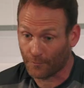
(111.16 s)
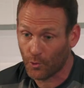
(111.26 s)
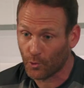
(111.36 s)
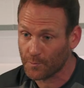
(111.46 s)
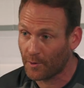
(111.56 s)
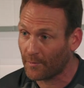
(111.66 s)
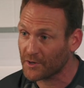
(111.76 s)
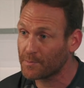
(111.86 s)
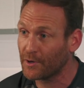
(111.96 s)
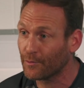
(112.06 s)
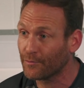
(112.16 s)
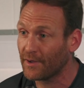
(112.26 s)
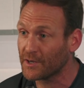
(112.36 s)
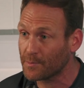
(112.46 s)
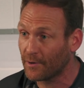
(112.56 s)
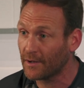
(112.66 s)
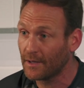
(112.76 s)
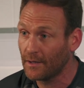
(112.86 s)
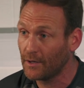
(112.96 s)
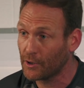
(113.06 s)
of course, put my spin on things, but,
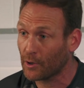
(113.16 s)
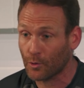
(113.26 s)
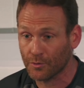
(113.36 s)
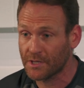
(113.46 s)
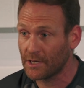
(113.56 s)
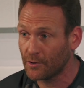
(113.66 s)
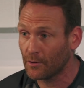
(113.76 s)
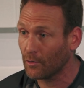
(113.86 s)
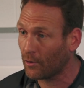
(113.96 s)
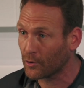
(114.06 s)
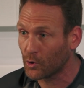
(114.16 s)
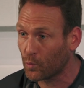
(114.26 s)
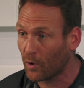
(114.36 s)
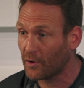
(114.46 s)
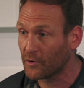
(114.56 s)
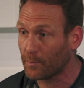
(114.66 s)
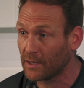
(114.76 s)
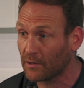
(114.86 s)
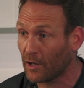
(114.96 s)
you know, continue a lot of the good work that's been